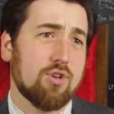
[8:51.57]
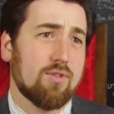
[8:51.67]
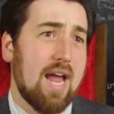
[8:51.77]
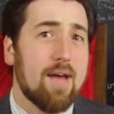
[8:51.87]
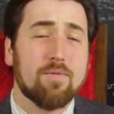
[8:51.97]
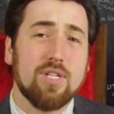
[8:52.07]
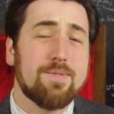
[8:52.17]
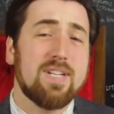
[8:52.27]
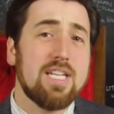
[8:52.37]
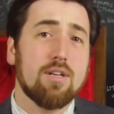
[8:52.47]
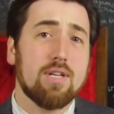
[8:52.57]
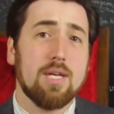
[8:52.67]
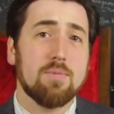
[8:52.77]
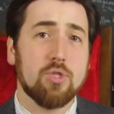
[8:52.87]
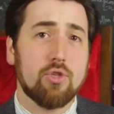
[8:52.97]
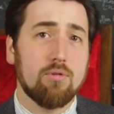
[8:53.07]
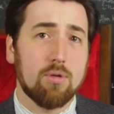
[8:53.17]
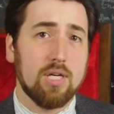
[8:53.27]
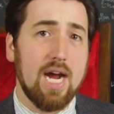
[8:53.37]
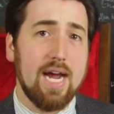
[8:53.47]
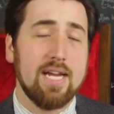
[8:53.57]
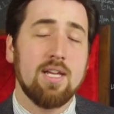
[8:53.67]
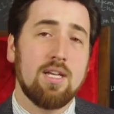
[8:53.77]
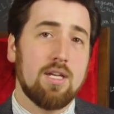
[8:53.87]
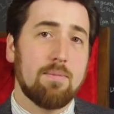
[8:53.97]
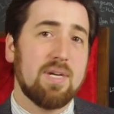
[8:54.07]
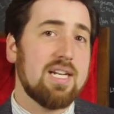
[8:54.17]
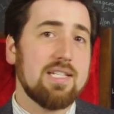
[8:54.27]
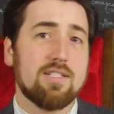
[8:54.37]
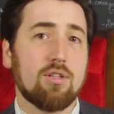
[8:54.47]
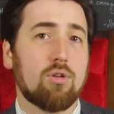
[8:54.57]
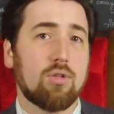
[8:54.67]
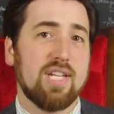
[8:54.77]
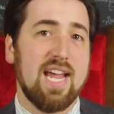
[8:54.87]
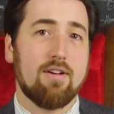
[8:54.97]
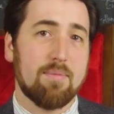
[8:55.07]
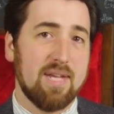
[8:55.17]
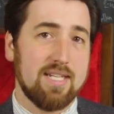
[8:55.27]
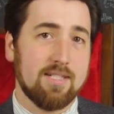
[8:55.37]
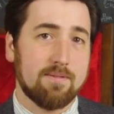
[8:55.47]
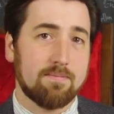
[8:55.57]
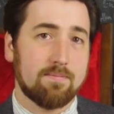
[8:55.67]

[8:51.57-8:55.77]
your average video game shooter guy, but it is still holding out a bit.